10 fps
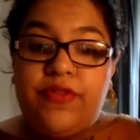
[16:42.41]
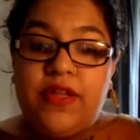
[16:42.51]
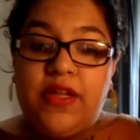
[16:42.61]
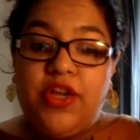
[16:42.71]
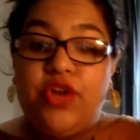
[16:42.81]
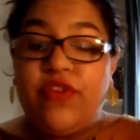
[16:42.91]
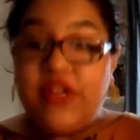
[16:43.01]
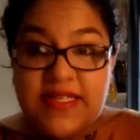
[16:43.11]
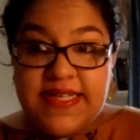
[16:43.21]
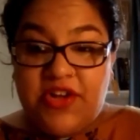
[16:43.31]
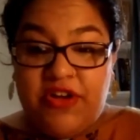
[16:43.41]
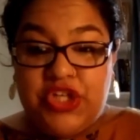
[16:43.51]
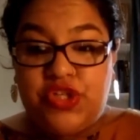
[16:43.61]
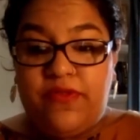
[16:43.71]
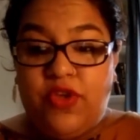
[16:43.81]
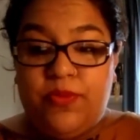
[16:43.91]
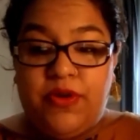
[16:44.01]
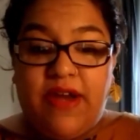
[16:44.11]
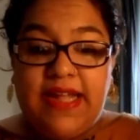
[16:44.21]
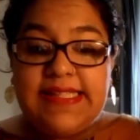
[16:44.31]
the Universal Declaration of
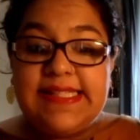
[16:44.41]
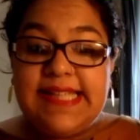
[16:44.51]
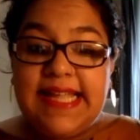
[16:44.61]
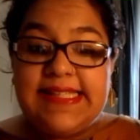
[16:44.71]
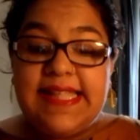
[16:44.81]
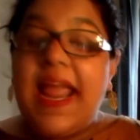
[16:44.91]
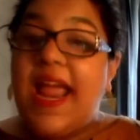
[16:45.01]
Human Rights states that